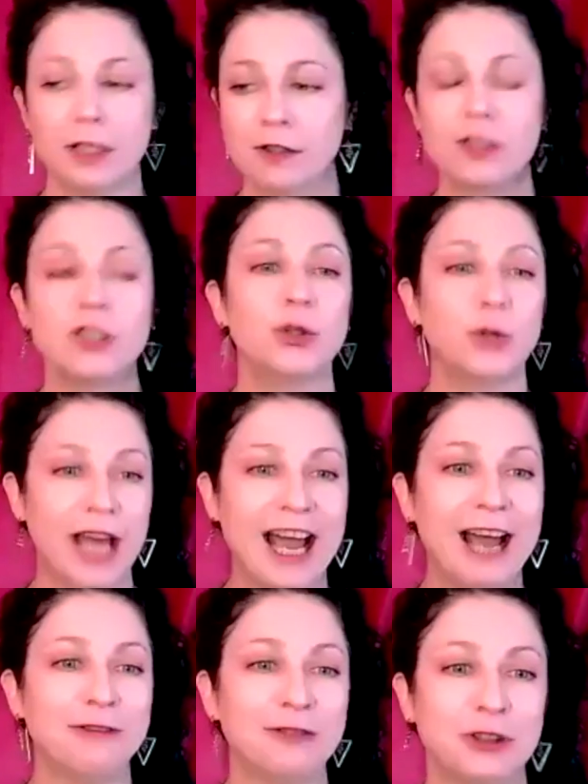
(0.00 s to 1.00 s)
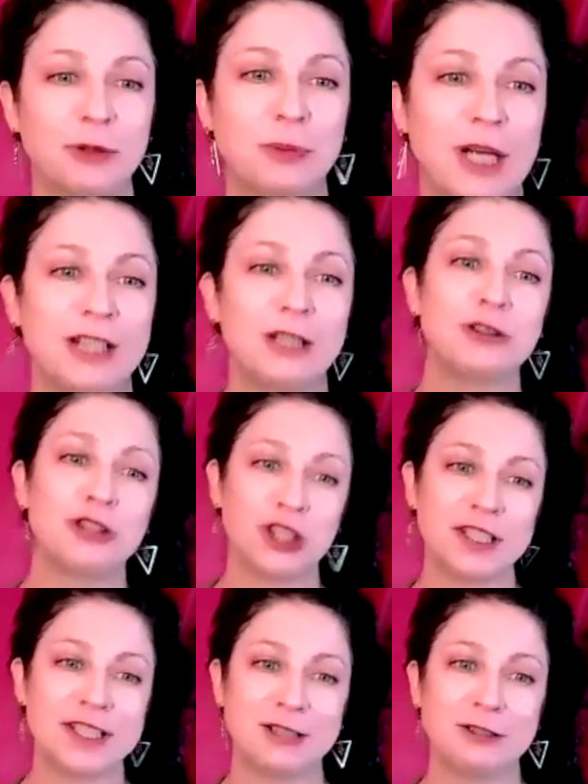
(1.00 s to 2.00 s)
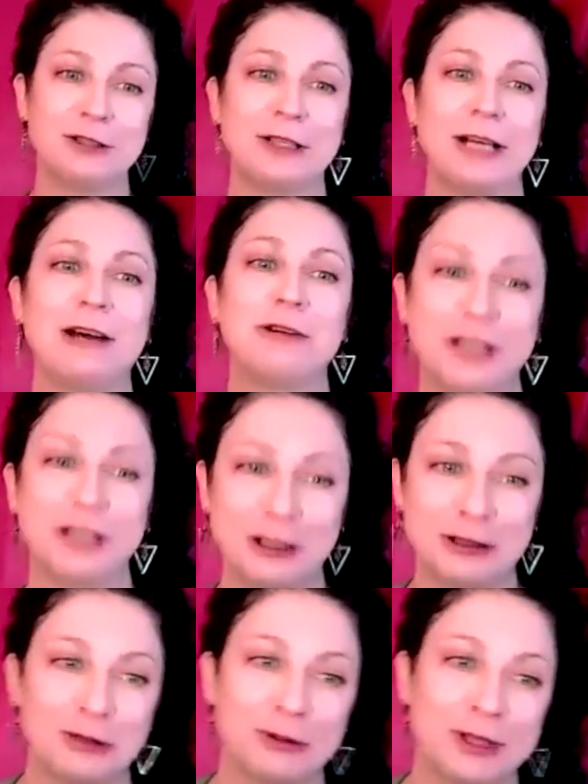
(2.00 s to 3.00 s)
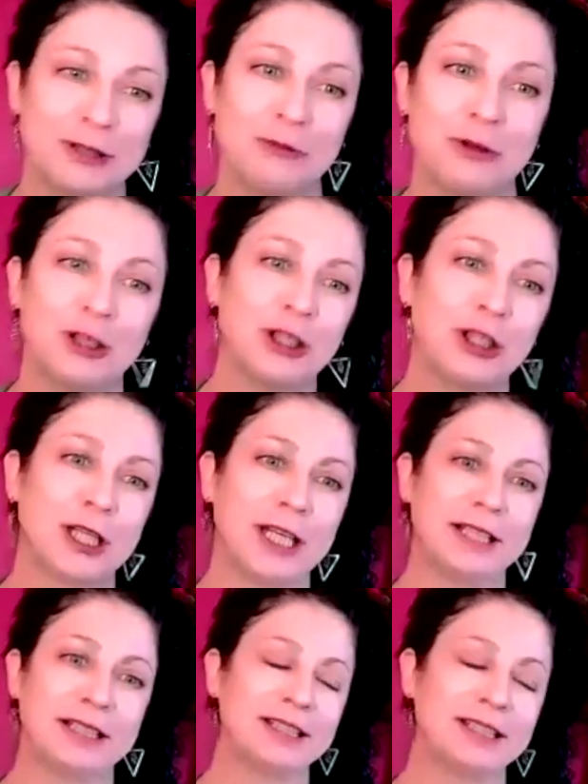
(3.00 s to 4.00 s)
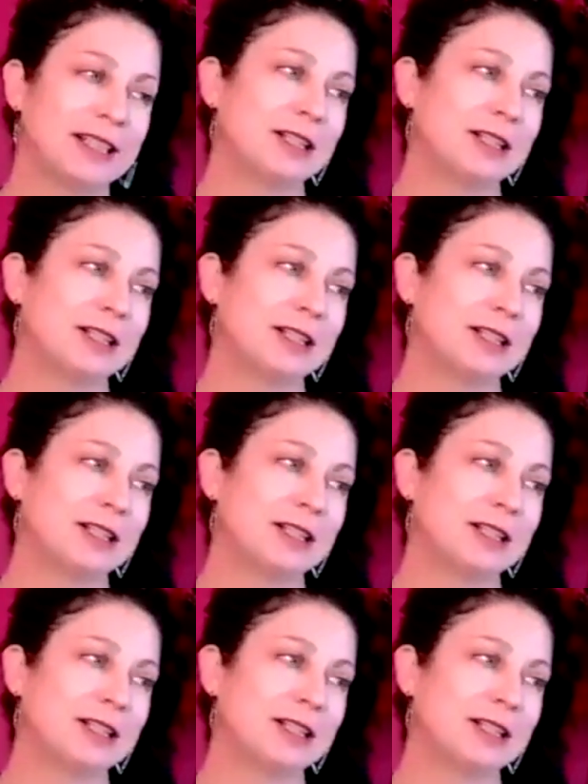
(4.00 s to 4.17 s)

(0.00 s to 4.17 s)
soon after, but I know she's still out there doing the work, and